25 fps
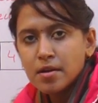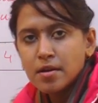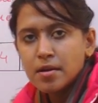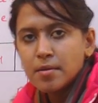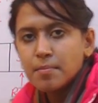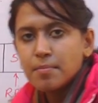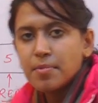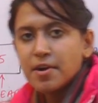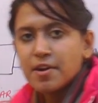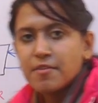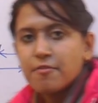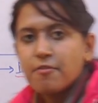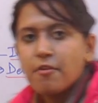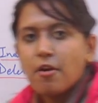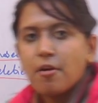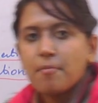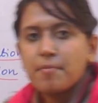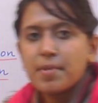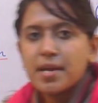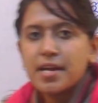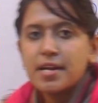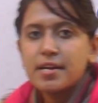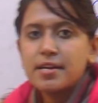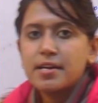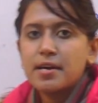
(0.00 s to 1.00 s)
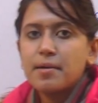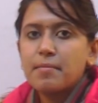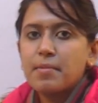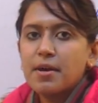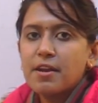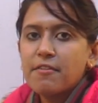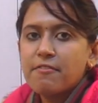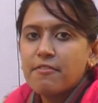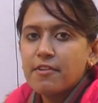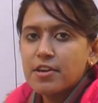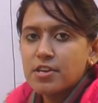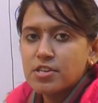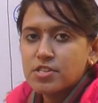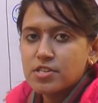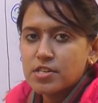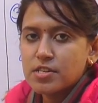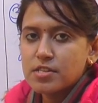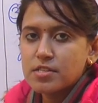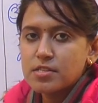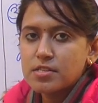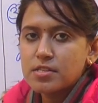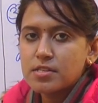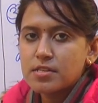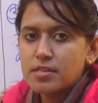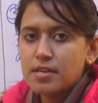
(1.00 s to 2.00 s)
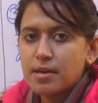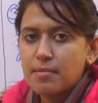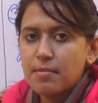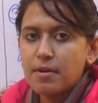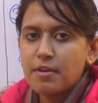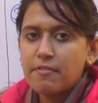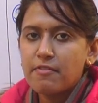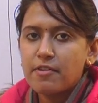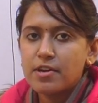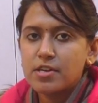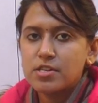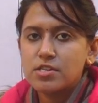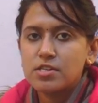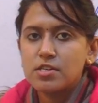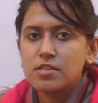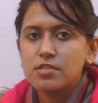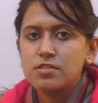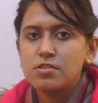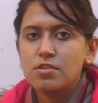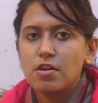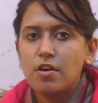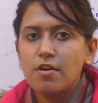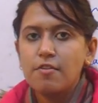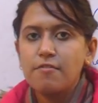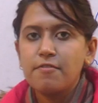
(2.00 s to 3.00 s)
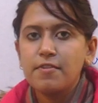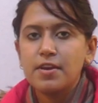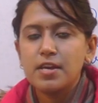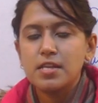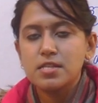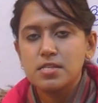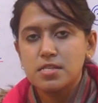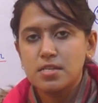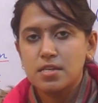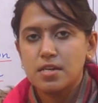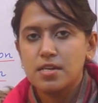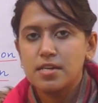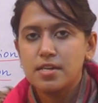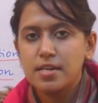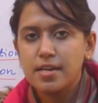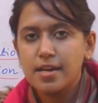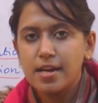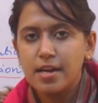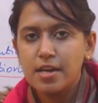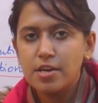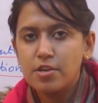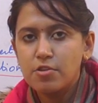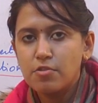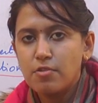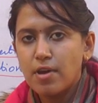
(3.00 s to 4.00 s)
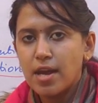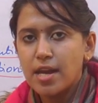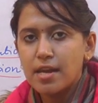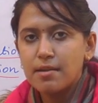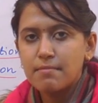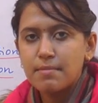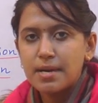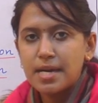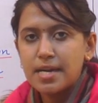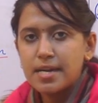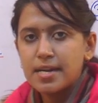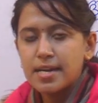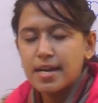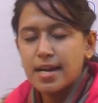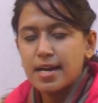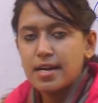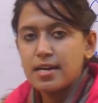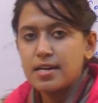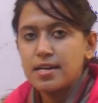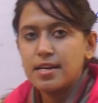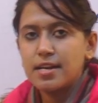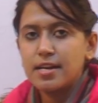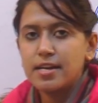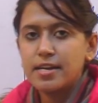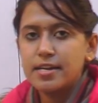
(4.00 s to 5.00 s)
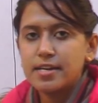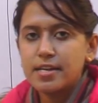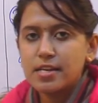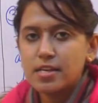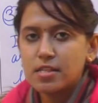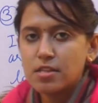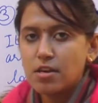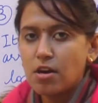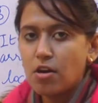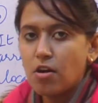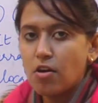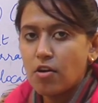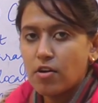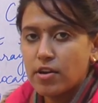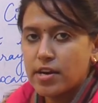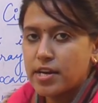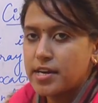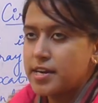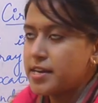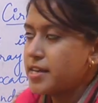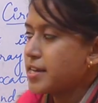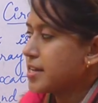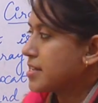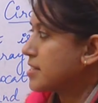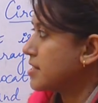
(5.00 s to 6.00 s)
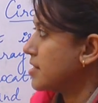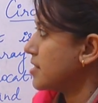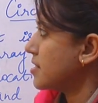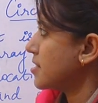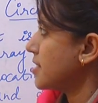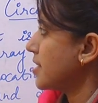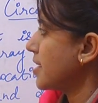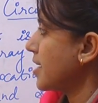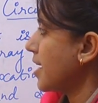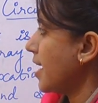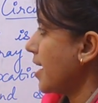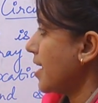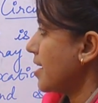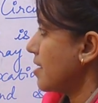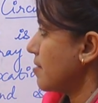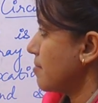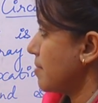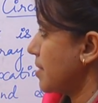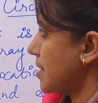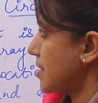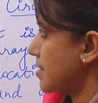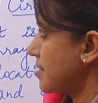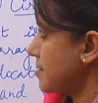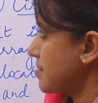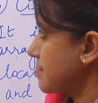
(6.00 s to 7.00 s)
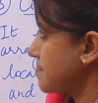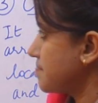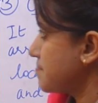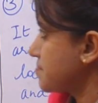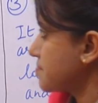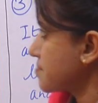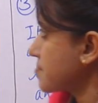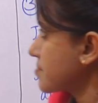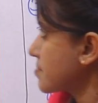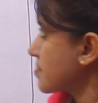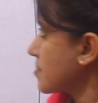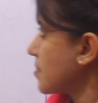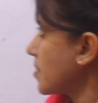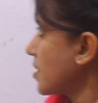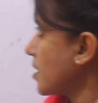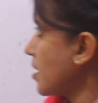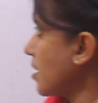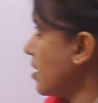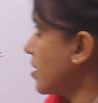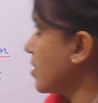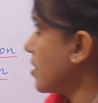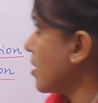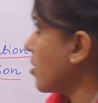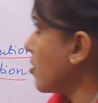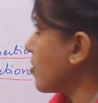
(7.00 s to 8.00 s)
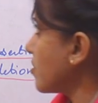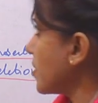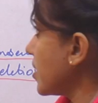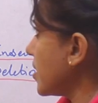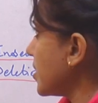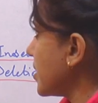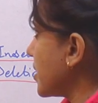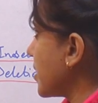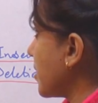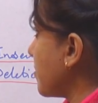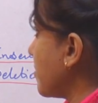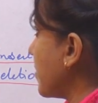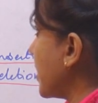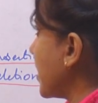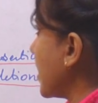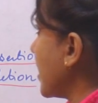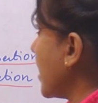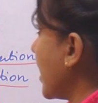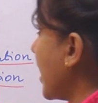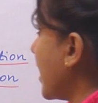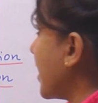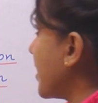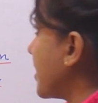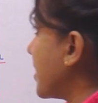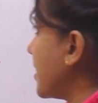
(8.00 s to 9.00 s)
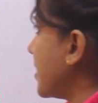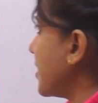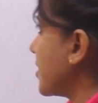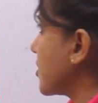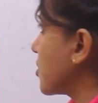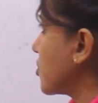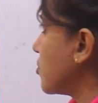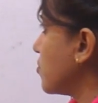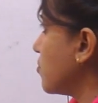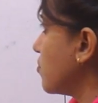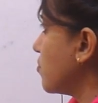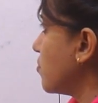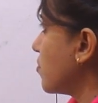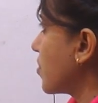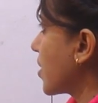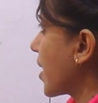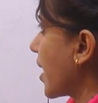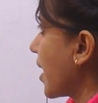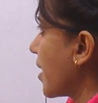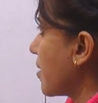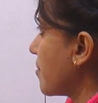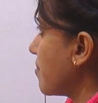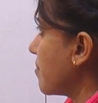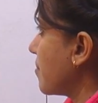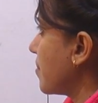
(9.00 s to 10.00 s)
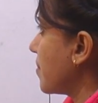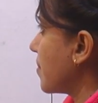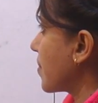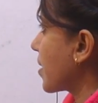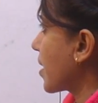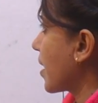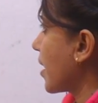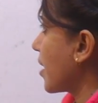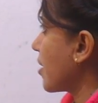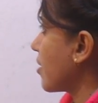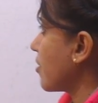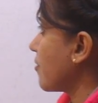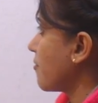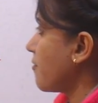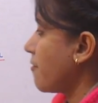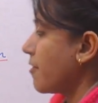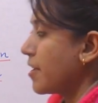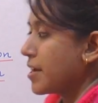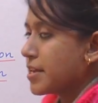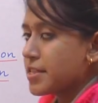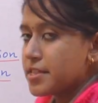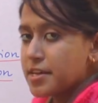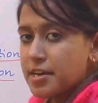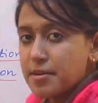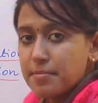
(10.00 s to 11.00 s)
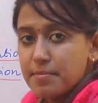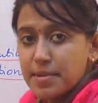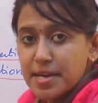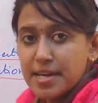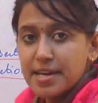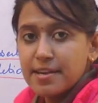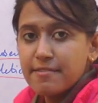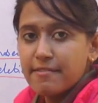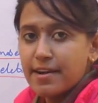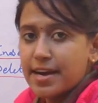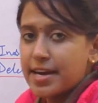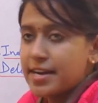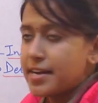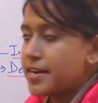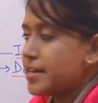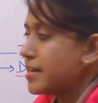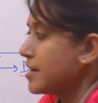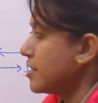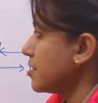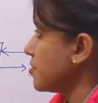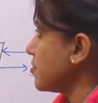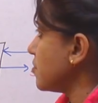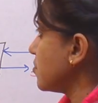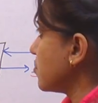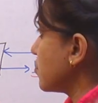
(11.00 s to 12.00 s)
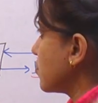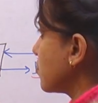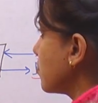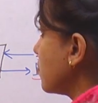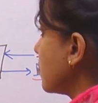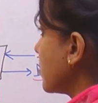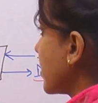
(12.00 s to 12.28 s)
performing double functions of inserting a new element and deleting the already existing element. Now the double ended queue can further be divided into two